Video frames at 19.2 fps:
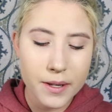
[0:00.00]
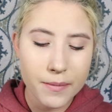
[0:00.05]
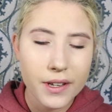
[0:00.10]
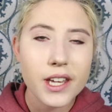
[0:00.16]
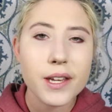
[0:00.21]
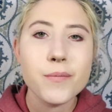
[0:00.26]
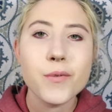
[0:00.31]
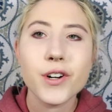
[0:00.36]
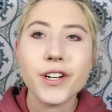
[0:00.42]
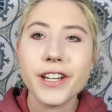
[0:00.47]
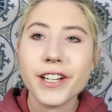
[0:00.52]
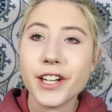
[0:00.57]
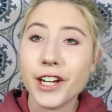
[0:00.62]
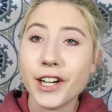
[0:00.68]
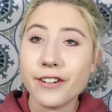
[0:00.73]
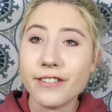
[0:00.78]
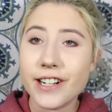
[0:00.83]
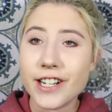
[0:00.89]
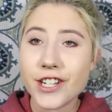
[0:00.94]
to be more like
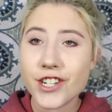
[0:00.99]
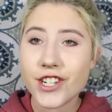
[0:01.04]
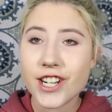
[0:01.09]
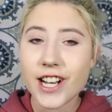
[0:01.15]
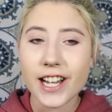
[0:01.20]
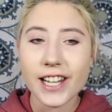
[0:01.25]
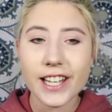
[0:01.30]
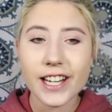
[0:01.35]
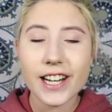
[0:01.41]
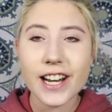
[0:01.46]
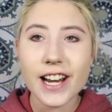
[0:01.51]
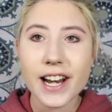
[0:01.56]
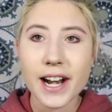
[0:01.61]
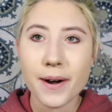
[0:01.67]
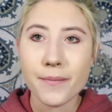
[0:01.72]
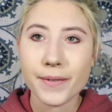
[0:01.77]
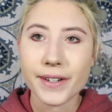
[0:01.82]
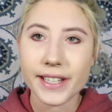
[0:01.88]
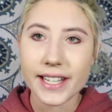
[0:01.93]
a grunge color,
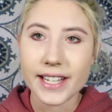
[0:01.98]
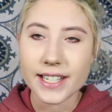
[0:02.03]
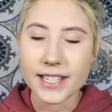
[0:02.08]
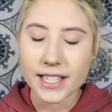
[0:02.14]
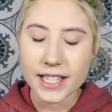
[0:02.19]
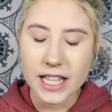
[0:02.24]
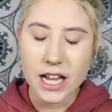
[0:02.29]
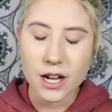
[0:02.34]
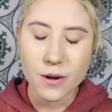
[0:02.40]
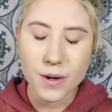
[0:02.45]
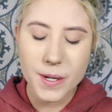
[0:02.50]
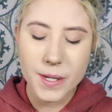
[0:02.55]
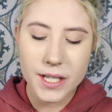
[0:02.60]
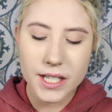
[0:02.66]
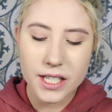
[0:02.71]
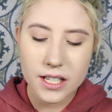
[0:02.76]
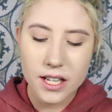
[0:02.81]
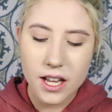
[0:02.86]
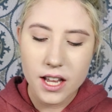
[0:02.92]
and I'm really into
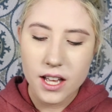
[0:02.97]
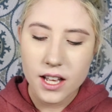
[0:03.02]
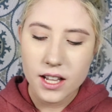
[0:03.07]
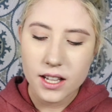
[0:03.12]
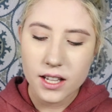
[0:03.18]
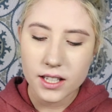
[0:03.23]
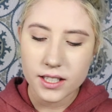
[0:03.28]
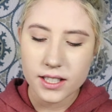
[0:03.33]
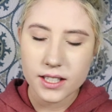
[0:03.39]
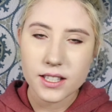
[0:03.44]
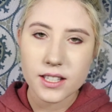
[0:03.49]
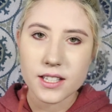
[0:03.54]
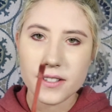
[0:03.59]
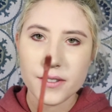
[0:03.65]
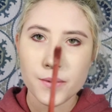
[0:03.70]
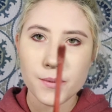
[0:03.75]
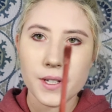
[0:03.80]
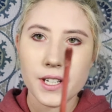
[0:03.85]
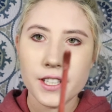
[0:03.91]
those.
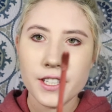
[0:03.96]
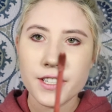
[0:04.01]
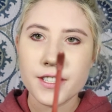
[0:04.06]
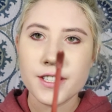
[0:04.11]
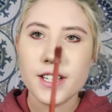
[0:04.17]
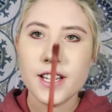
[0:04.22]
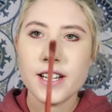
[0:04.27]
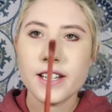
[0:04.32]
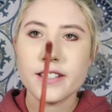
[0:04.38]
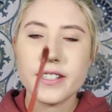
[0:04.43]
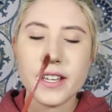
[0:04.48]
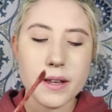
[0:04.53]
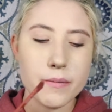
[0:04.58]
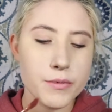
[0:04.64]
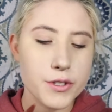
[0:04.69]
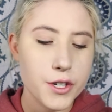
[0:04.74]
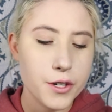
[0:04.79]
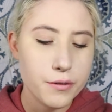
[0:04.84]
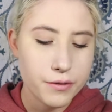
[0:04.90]
This is what it looks like,
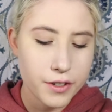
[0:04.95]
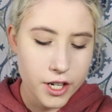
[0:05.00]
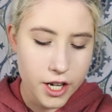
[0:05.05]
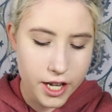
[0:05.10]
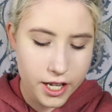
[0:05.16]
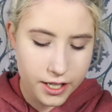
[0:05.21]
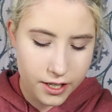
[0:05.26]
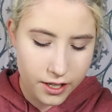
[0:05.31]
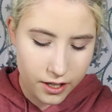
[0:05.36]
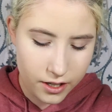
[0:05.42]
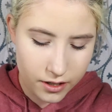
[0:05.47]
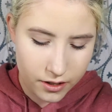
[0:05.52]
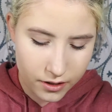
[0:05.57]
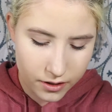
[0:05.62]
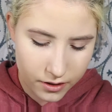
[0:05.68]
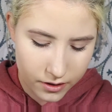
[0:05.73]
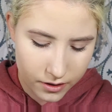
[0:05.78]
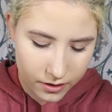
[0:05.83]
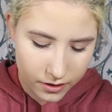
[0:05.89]
same doe foot.
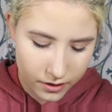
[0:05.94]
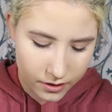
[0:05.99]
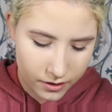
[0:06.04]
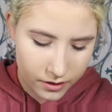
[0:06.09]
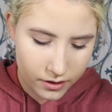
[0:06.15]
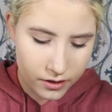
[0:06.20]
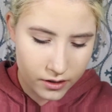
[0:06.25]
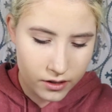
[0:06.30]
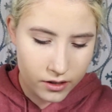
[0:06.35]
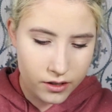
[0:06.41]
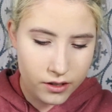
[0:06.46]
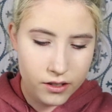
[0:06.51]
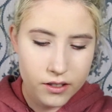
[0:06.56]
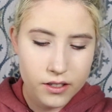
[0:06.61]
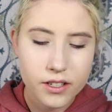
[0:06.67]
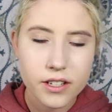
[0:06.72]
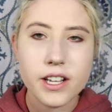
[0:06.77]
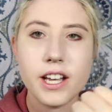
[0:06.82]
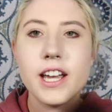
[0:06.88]

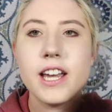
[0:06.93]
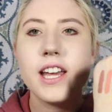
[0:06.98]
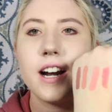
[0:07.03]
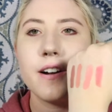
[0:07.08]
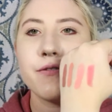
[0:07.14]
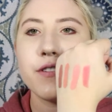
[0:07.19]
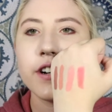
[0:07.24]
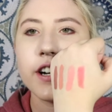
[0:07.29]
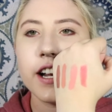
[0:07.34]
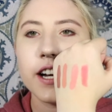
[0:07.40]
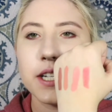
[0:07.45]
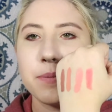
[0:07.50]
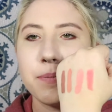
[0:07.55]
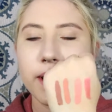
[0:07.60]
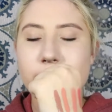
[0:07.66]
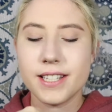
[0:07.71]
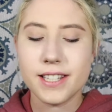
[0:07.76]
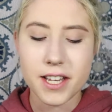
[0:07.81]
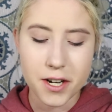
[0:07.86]
And I've run out of
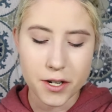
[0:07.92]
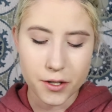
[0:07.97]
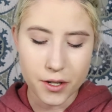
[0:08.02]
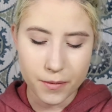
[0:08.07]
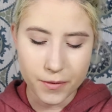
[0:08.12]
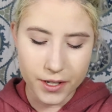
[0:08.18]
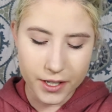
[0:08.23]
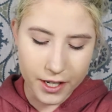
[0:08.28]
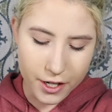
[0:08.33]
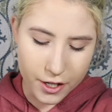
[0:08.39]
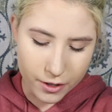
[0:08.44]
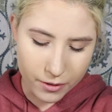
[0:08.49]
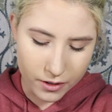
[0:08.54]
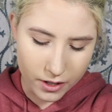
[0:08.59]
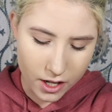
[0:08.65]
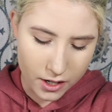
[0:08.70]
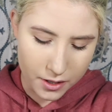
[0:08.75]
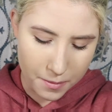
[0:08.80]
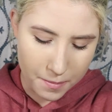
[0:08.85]
space there, so I'm just going to do
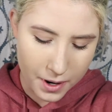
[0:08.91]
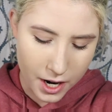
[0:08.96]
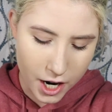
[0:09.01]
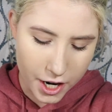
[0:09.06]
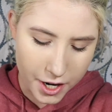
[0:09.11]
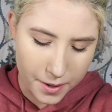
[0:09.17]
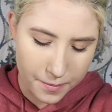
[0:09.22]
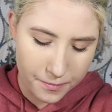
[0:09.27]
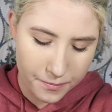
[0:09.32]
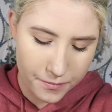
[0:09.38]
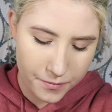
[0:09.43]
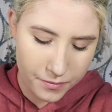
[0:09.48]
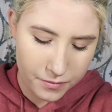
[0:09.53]
it along the bottom.